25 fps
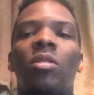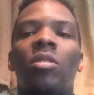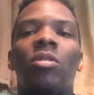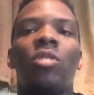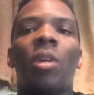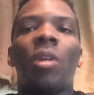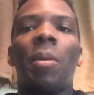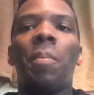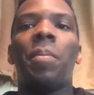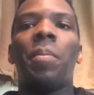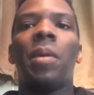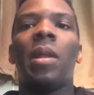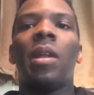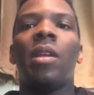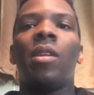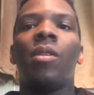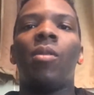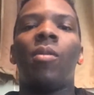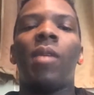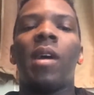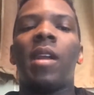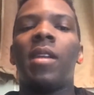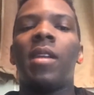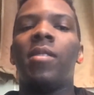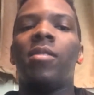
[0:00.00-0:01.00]
able just to jump
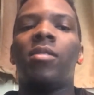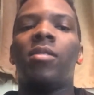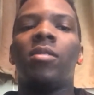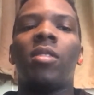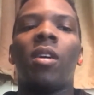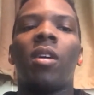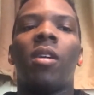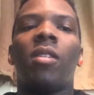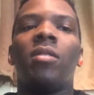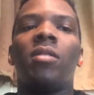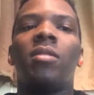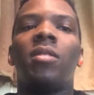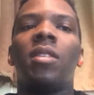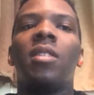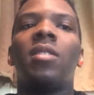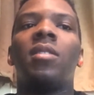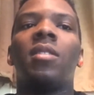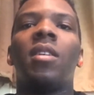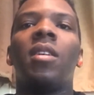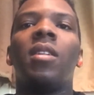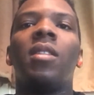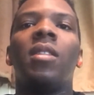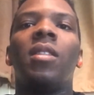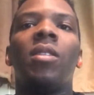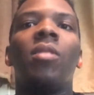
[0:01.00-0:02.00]
in and know how to use
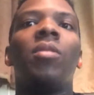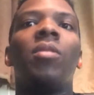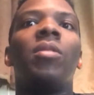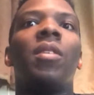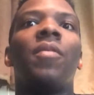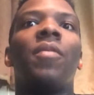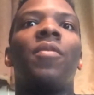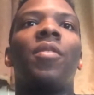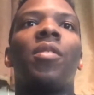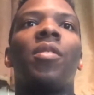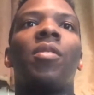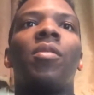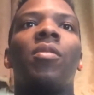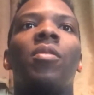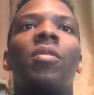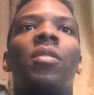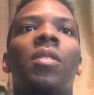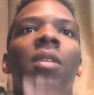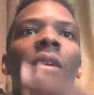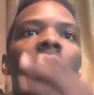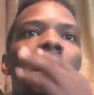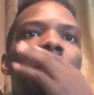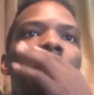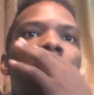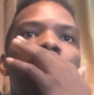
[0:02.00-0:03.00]
darts. It's a little
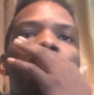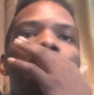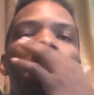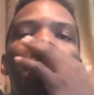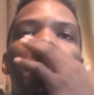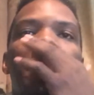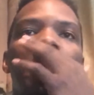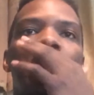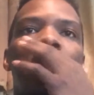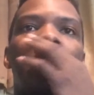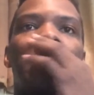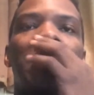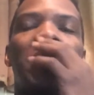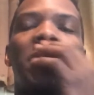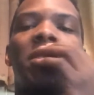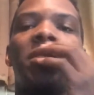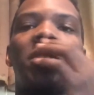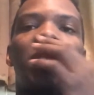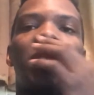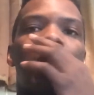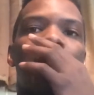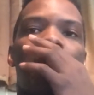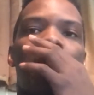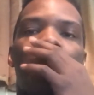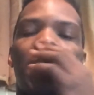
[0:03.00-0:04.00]
difficult. And because
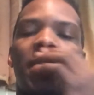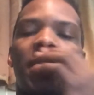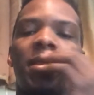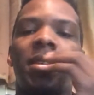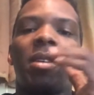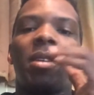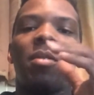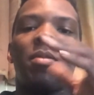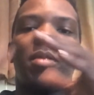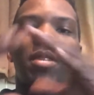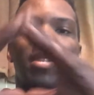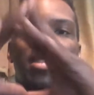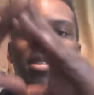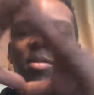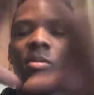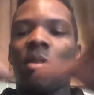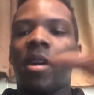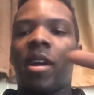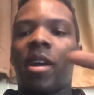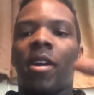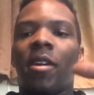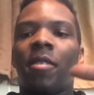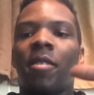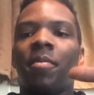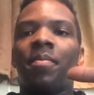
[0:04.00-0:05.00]
you're starting on basically with a
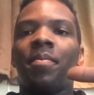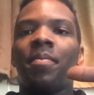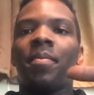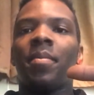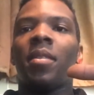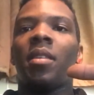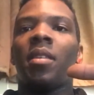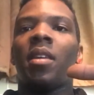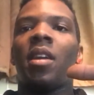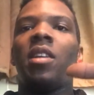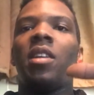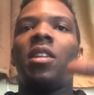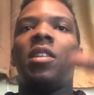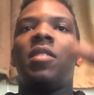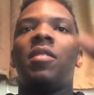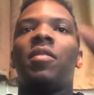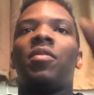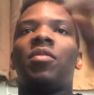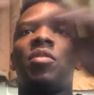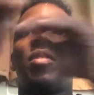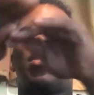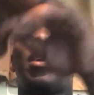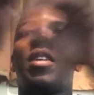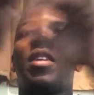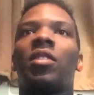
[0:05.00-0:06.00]
square,
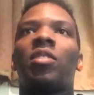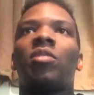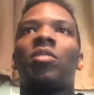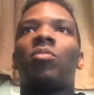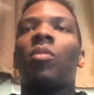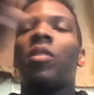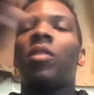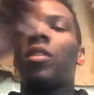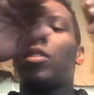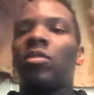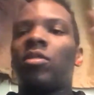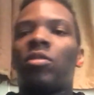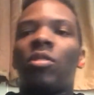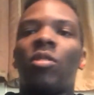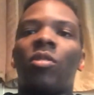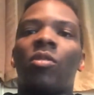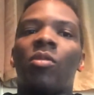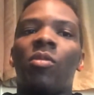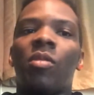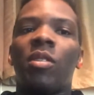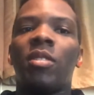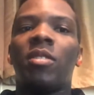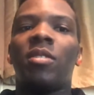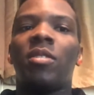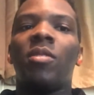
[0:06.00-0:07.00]
and even if you cut the square in a
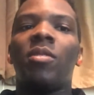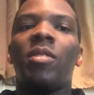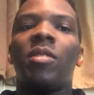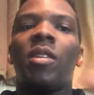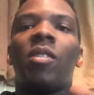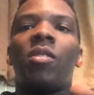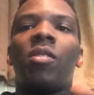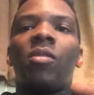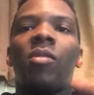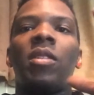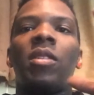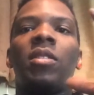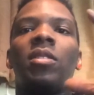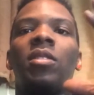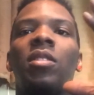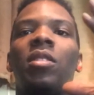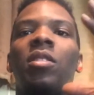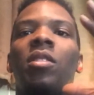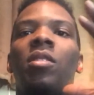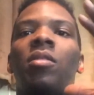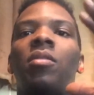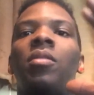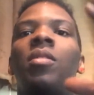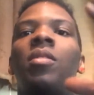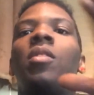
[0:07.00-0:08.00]
circle, it's still not
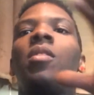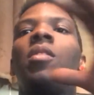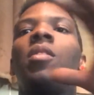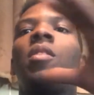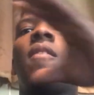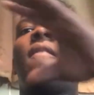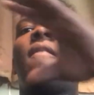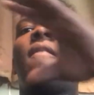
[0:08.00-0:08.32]
going to, you know,